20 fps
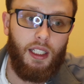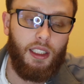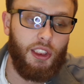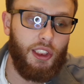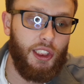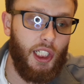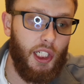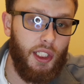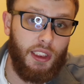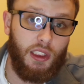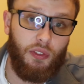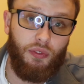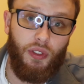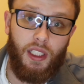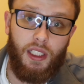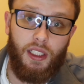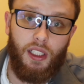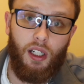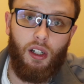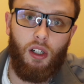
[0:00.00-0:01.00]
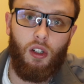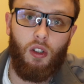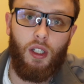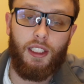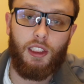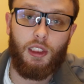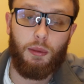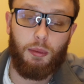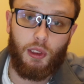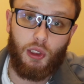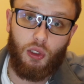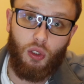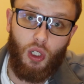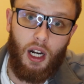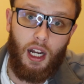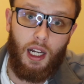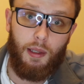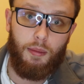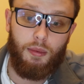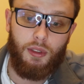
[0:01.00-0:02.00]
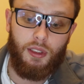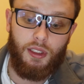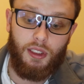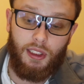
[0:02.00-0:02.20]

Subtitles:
share this video, and subscribe.